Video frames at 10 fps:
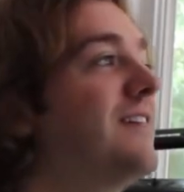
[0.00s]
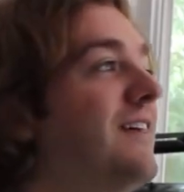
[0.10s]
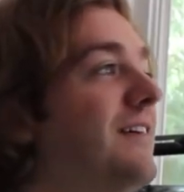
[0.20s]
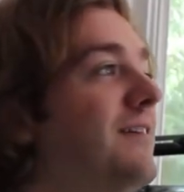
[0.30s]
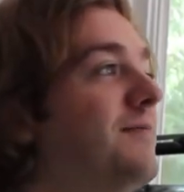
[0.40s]

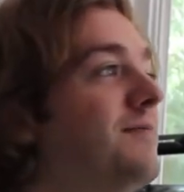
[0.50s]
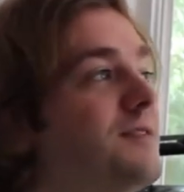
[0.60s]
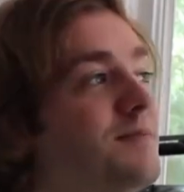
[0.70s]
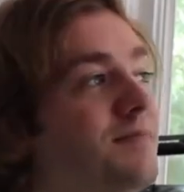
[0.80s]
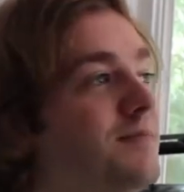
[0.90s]

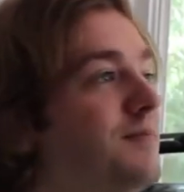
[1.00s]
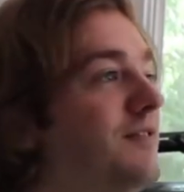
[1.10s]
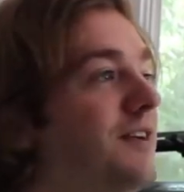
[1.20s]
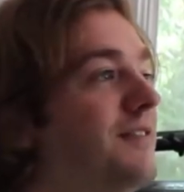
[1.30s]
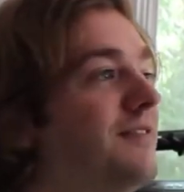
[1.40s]
It's
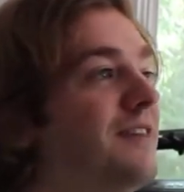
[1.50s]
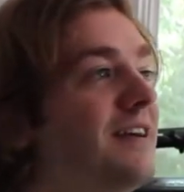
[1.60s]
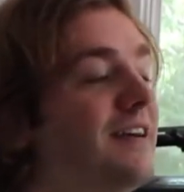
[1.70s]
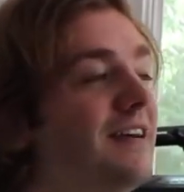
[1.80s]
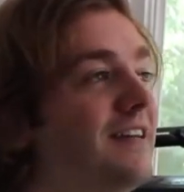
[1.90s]
fun
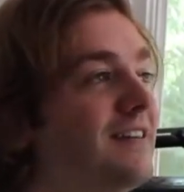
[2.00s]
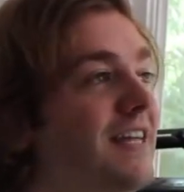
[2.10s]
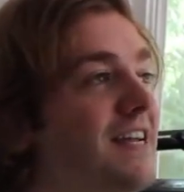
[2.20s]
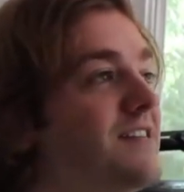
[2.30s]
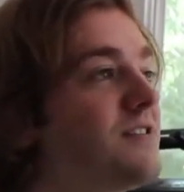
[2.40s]

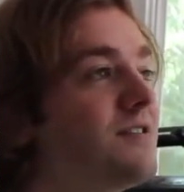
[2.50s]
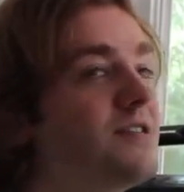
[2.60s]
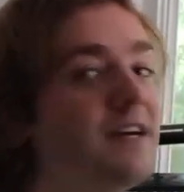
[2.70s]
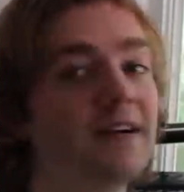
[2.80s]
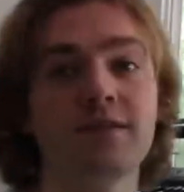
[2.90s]
laser
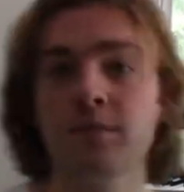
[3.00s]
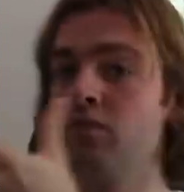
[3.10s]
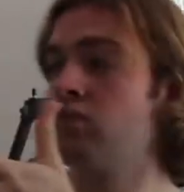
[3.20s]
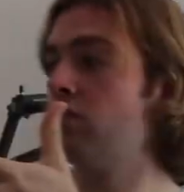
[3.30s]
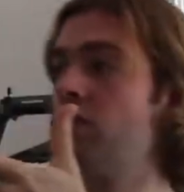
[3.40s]
sounds.
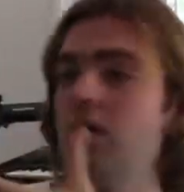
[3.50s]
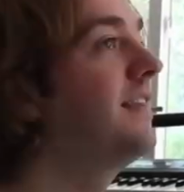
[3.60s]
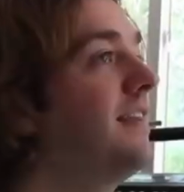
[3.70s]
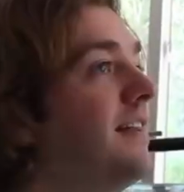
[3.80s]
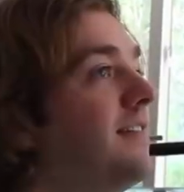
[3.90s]

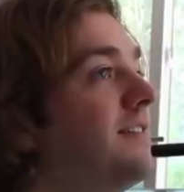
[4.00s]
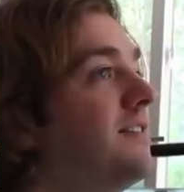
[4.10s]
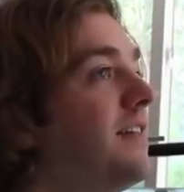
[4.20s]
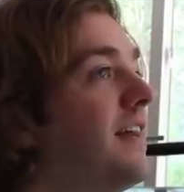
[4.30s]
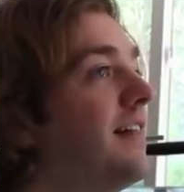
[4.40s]
Now let's
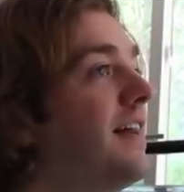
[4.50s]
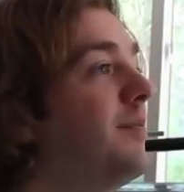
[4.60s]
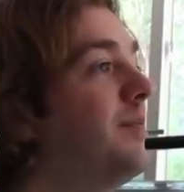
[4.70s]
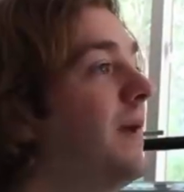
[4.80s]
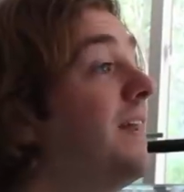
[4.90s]
check out
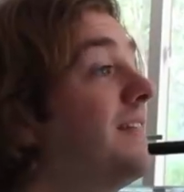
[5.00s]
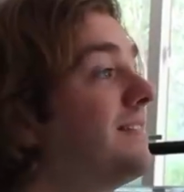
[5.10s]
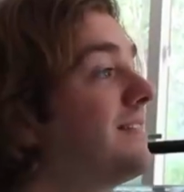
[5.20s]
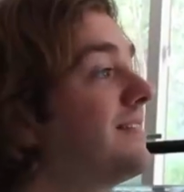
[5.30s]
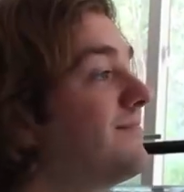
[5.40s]
that
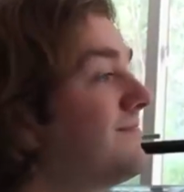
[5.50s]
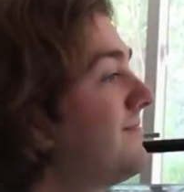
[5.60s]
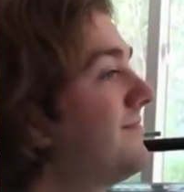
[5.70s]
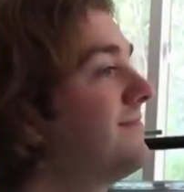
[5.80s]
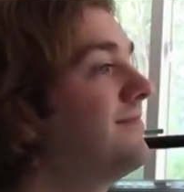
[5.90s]
bass.
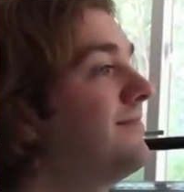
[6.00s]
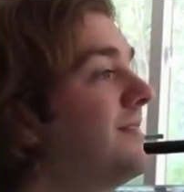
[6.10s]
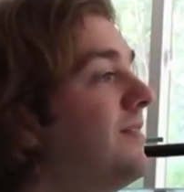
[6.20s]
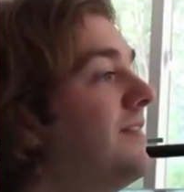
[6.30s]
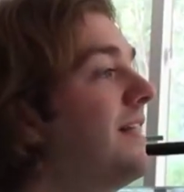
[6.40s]

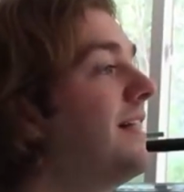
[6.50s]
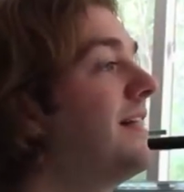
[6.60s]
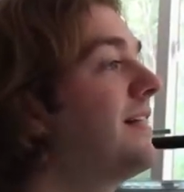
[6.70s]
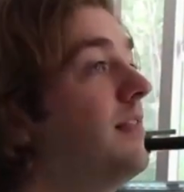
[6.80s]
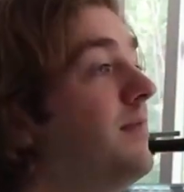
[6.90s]
Oh
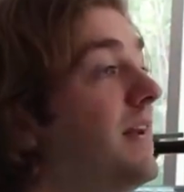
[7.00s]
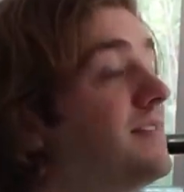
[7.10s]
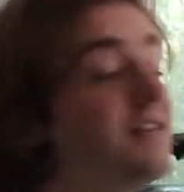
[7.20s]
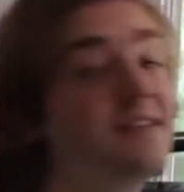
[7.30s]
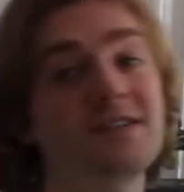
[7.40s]
yeah. The bass
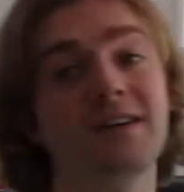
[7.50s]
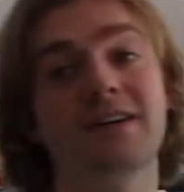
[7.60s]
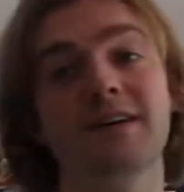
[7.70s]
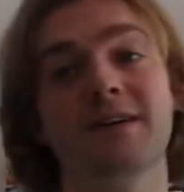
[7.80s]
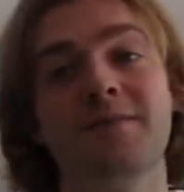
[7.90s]
in the
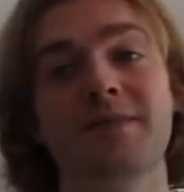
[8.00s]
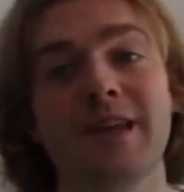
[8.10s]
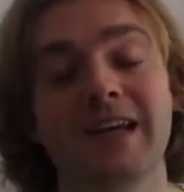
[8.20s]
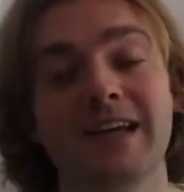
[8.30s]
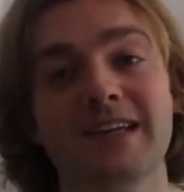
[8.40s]
song
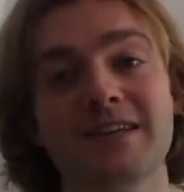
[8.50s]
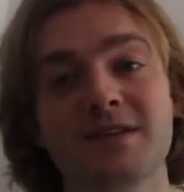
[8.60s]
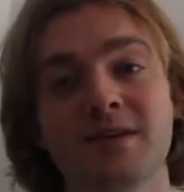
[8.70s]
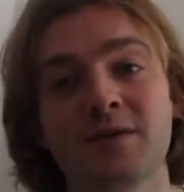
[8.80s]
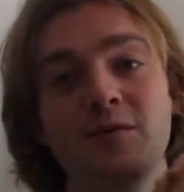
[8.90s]

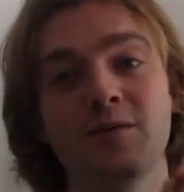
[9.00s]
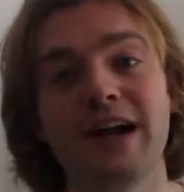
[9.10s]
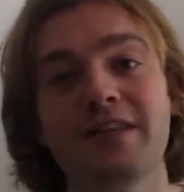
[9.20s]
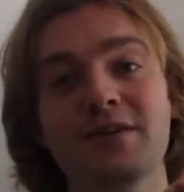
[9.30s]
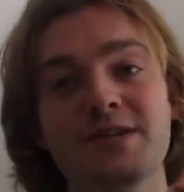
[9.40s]
is
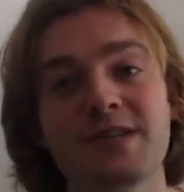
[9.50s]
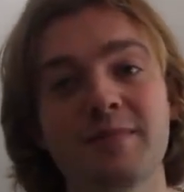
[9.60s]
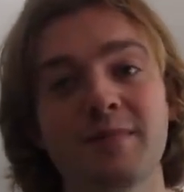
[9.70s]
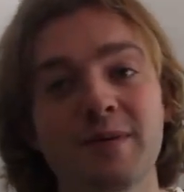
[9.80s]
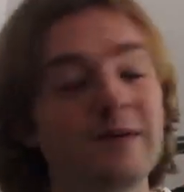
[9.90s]
rather
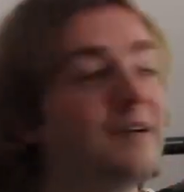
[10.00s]
simple.